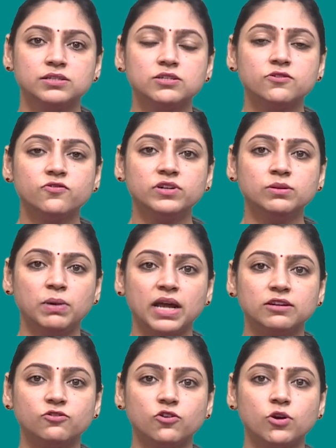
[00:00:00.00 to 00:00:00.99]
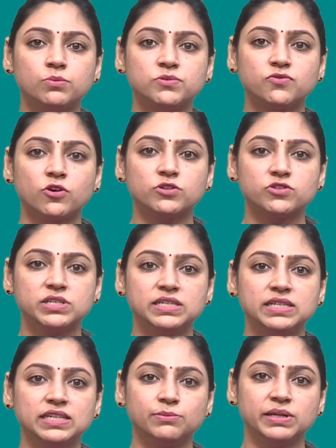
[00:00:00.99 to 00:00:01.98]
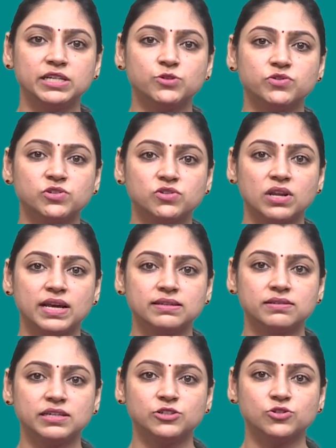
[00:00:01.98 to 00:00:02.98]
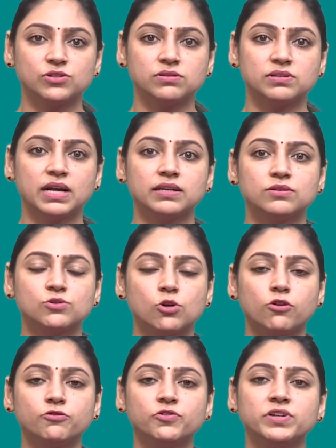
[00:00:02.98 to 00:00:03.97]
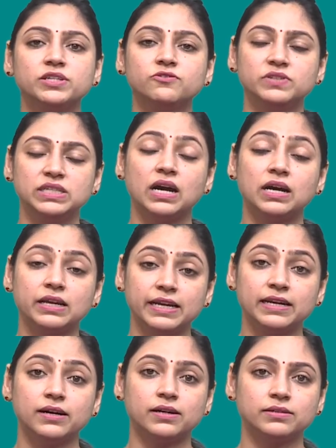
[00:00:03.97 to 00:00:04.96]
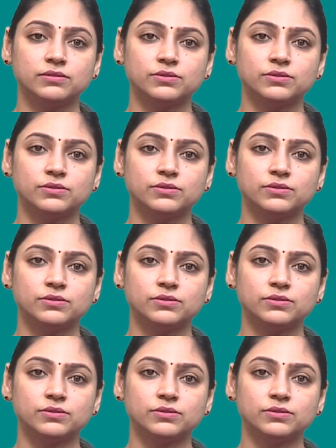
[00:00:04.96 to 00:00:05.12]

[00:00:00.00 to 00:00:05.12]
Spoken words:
different platforms for 3D image visualizations, that is, software, VR, AR.